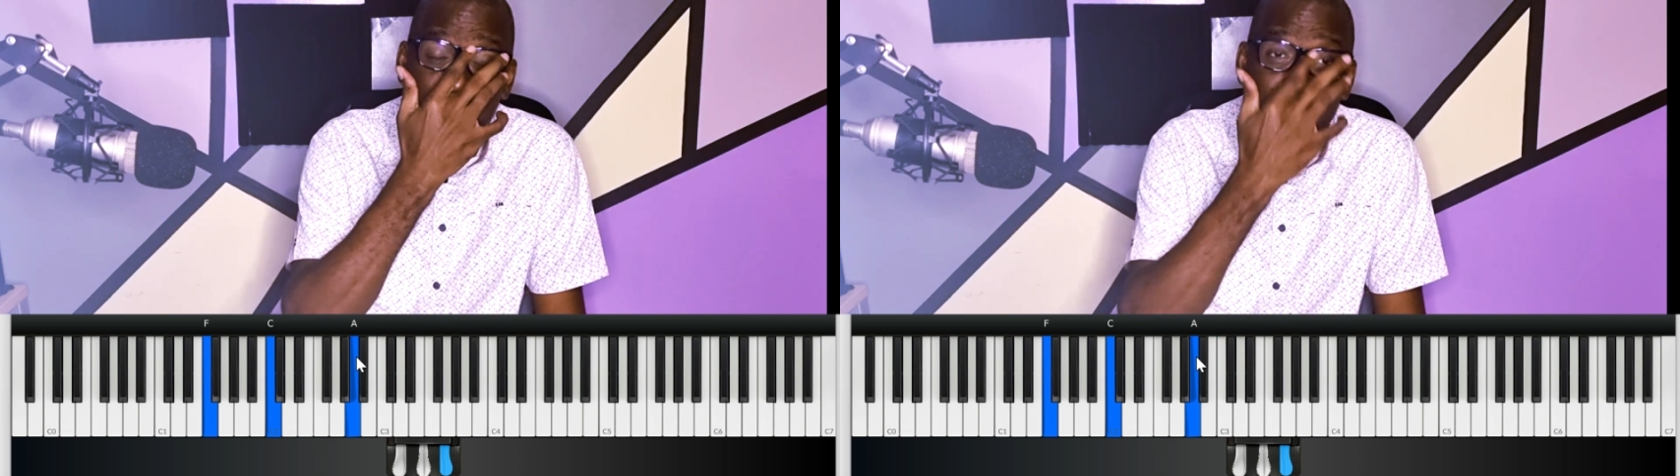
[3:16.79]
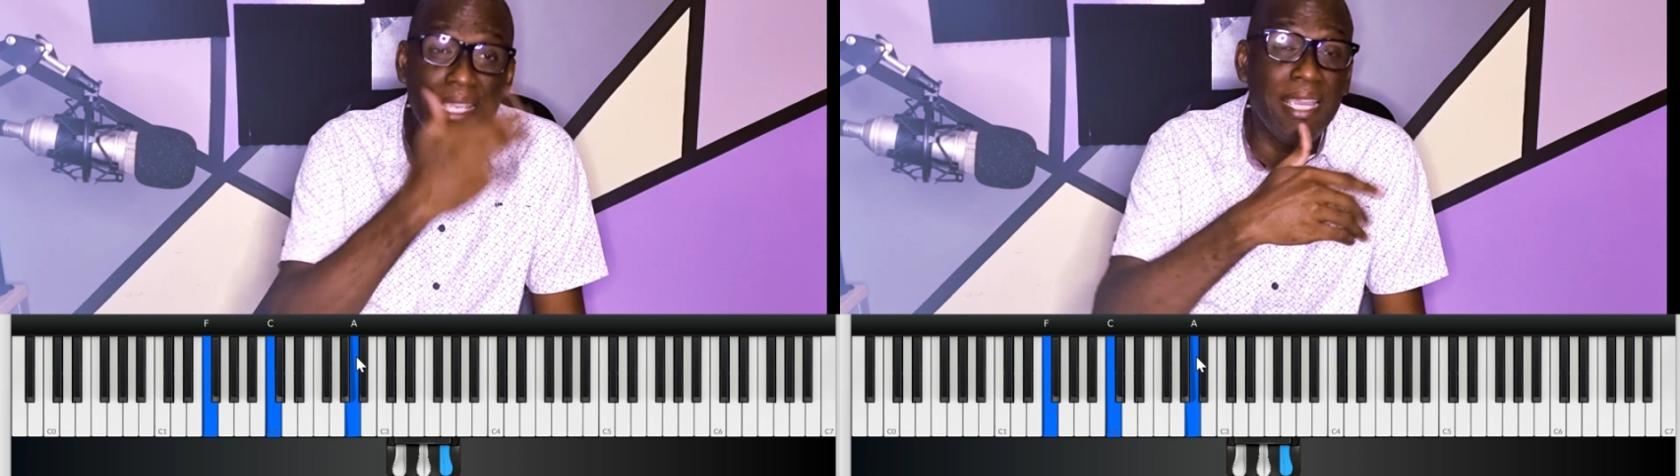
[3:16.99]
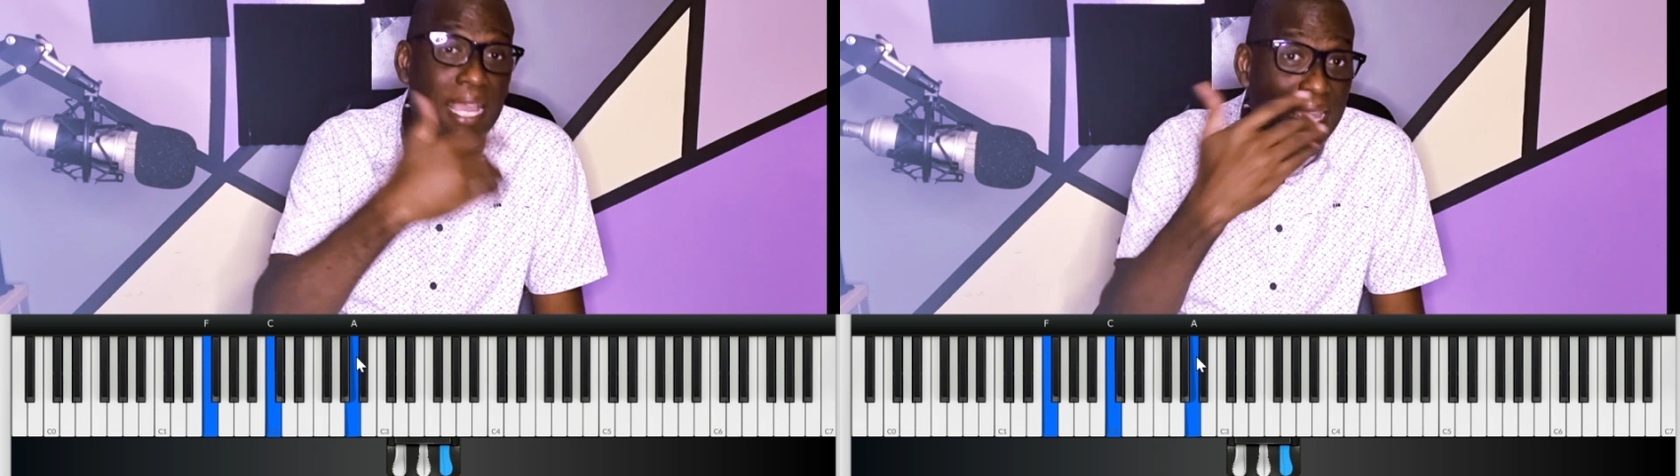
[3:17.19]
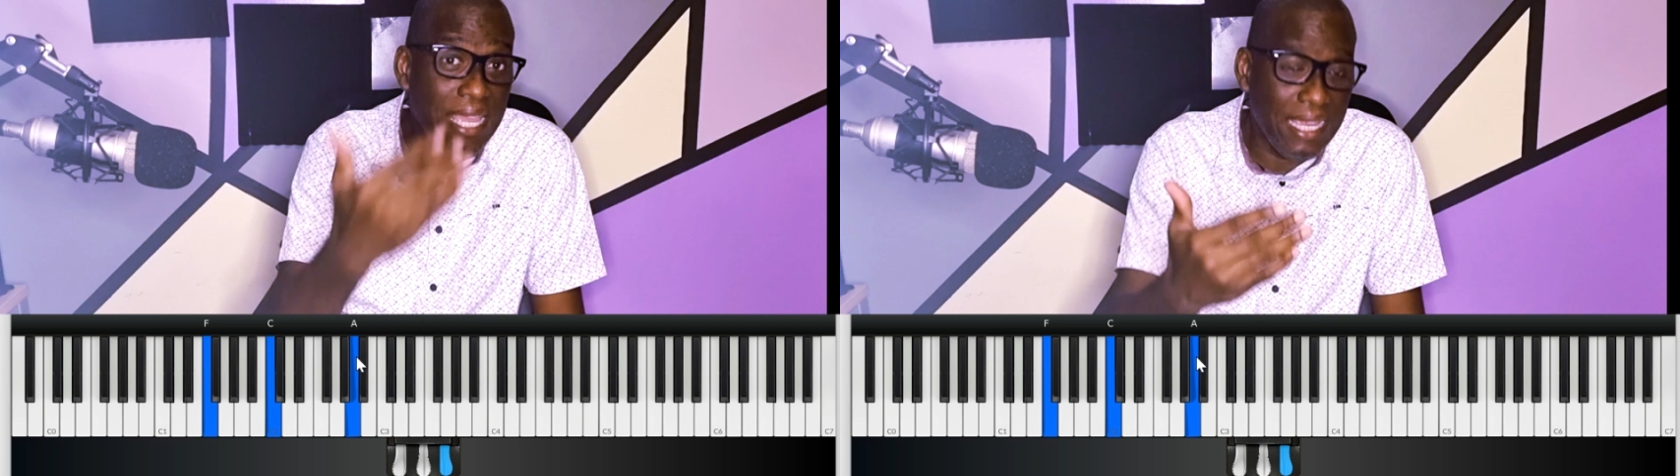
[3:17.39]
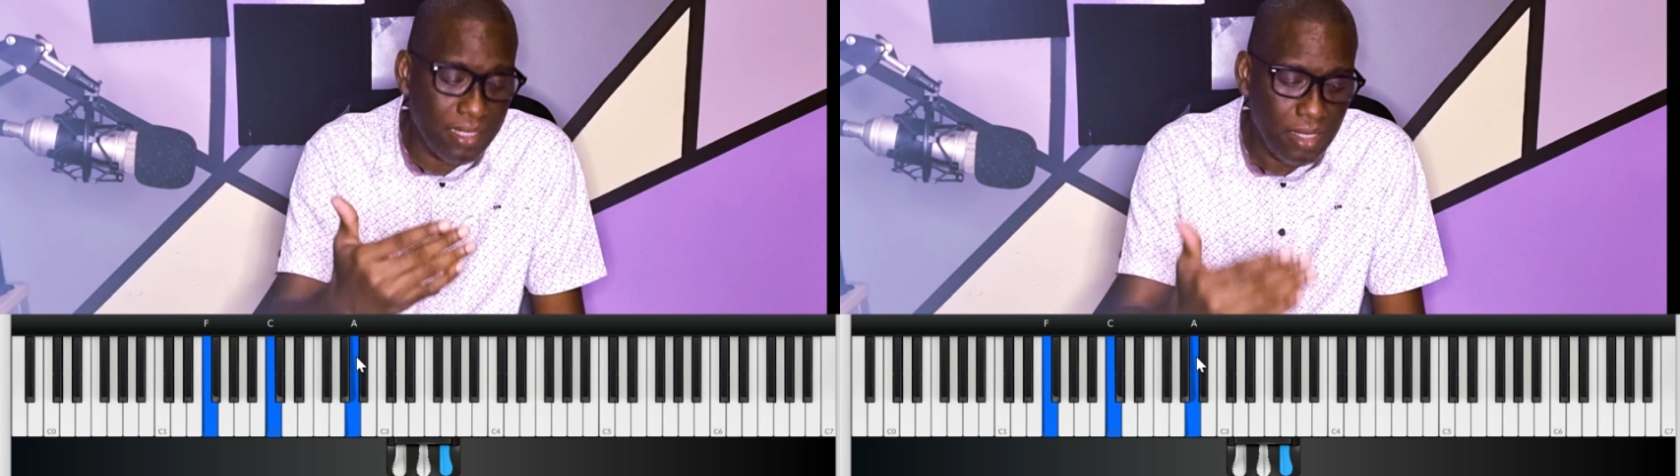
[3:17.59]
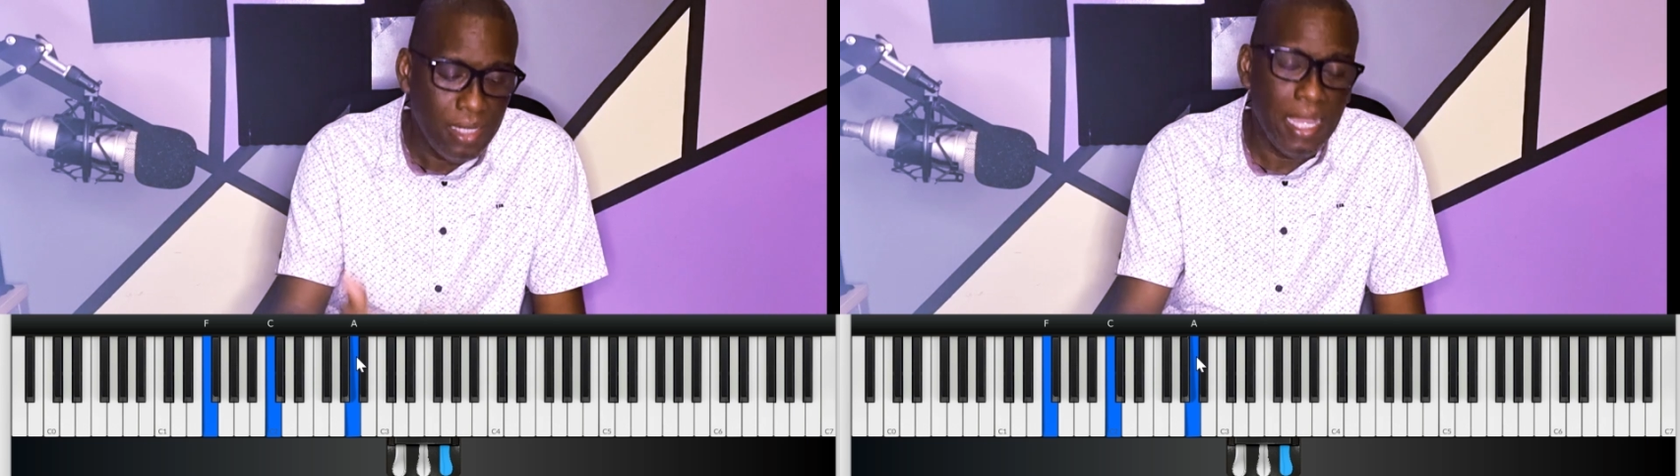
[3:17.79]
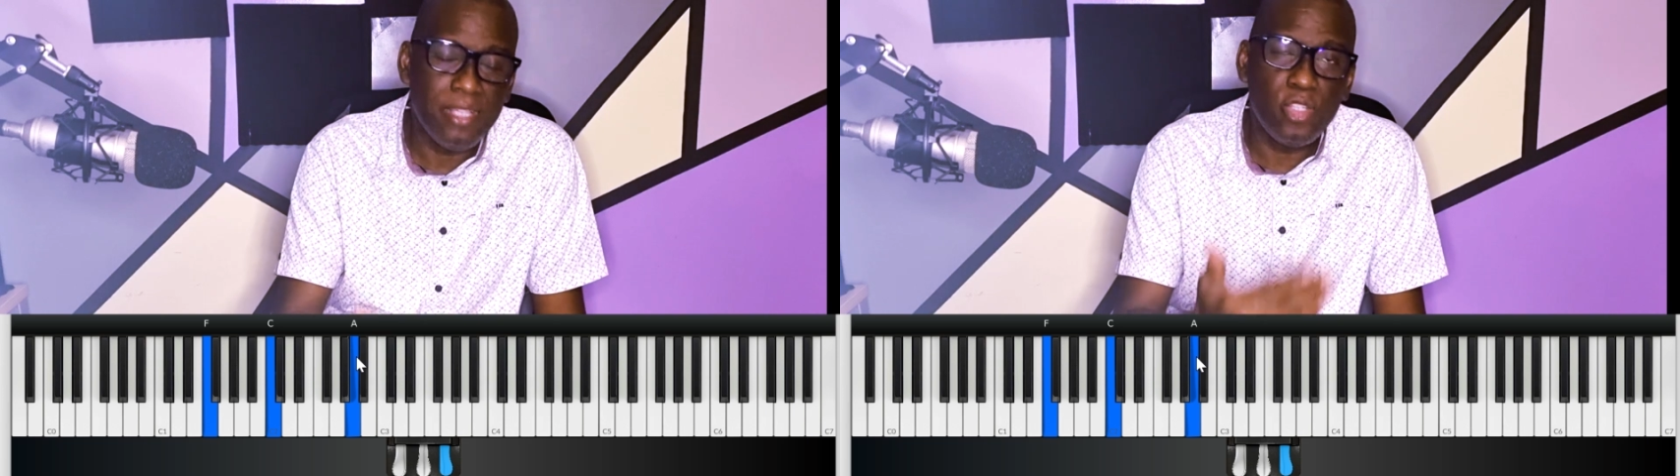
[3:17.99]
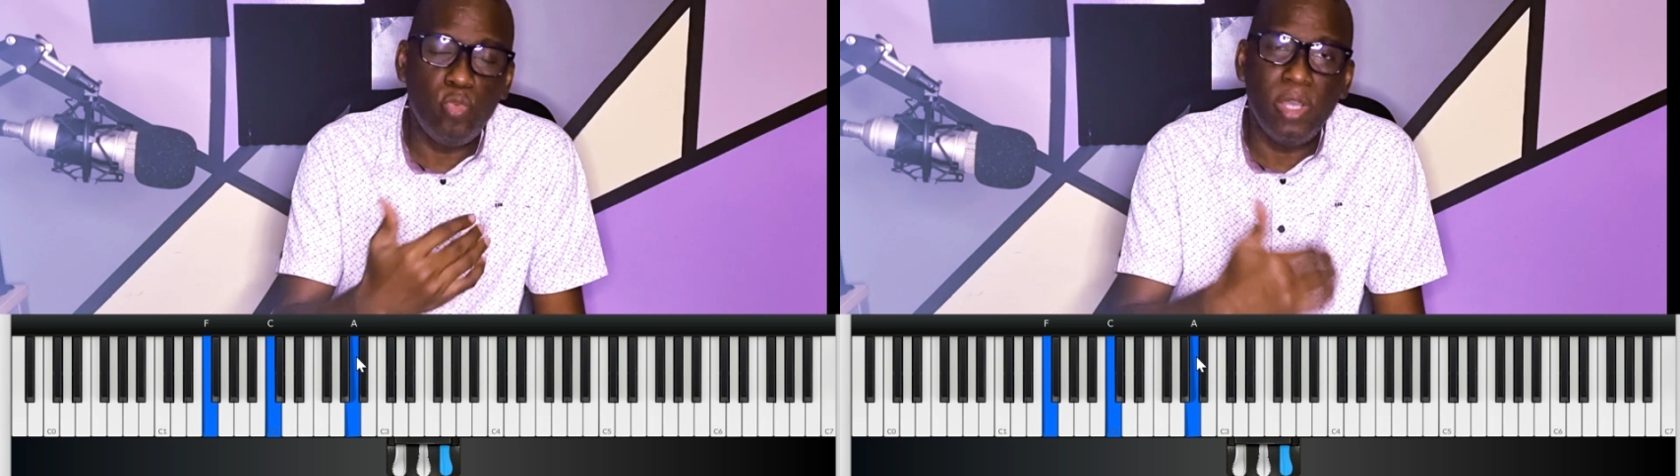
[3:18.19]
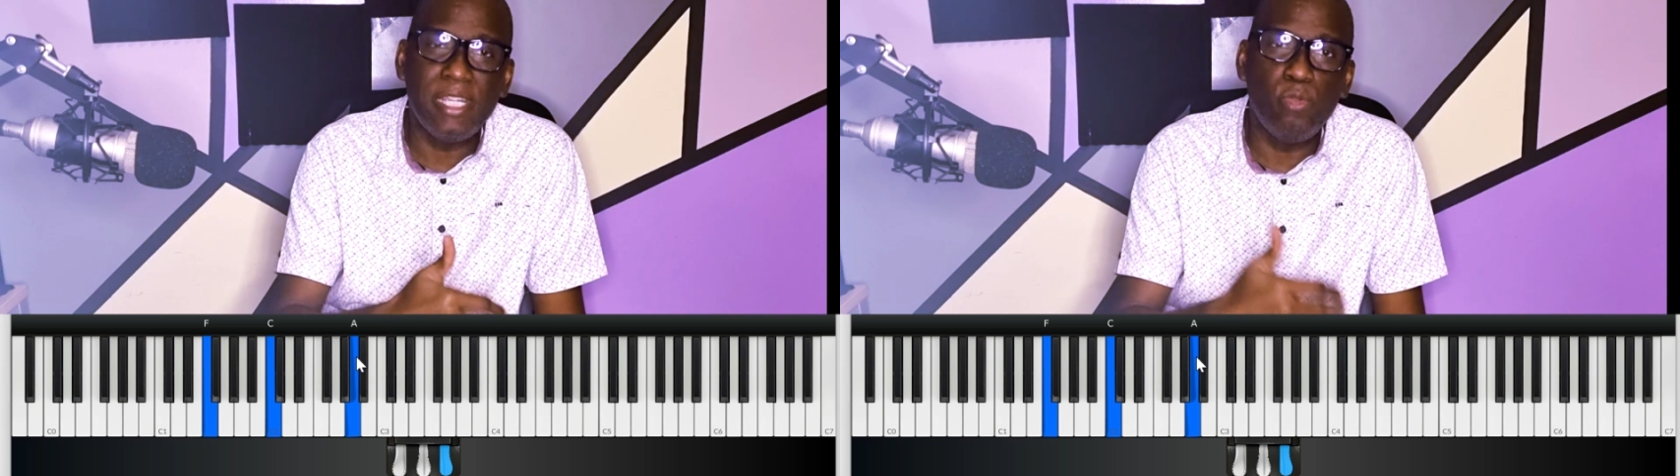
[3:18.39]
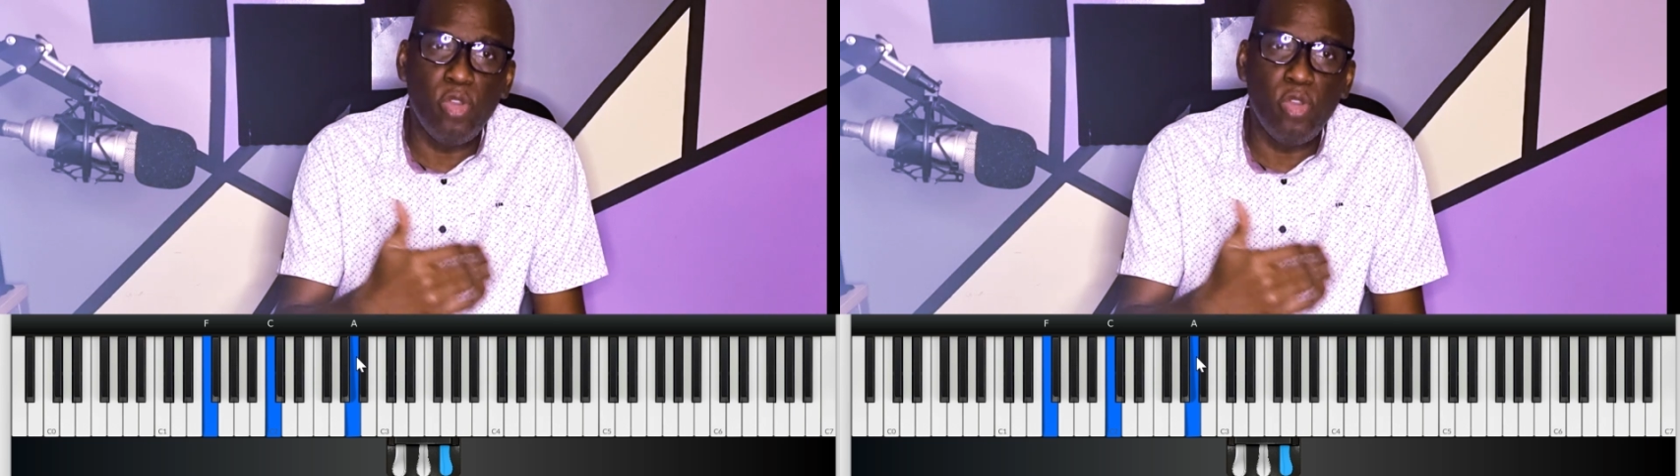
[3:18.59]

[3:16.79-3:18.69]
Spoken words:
thinking ahead as to what